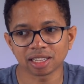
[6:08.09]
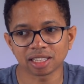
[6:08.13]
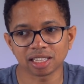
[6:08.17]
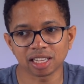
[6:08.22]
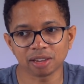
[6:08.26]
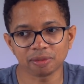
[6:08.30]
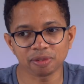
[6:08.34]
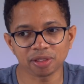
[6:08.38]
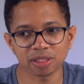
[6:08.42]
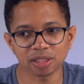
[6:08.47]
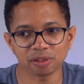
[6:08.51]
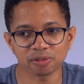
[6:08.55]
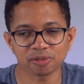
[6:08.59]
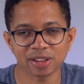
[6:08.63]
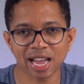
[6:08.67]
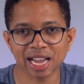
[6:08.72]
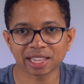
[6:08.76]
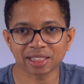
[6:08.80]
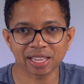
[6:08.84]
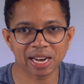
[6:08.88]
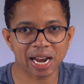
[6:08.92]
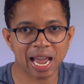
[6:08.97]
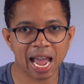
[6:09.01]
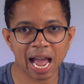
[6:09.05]
given the
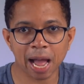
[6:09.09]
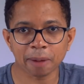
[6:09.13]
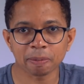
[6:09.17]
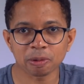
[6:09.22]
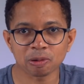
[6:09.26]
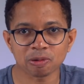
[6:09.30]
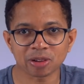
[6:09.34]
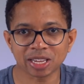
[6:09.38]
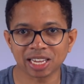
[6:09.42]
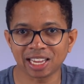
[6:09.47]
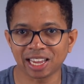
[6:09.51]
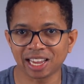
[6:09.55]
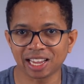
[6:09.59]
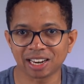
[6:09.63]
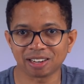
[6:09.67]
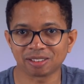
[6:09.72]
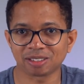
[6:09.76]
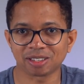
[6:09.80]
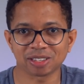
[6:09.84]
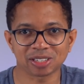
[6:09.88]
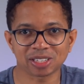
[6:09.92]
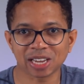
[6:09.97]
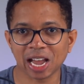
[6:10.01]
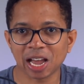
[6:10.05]
fact that Apple
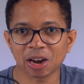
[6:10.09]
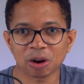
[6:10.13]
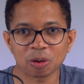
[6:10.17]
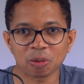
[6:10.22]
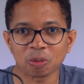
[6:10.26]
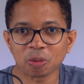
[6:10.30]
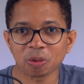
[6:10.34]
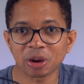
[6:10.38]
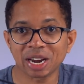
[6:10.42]
can't decide on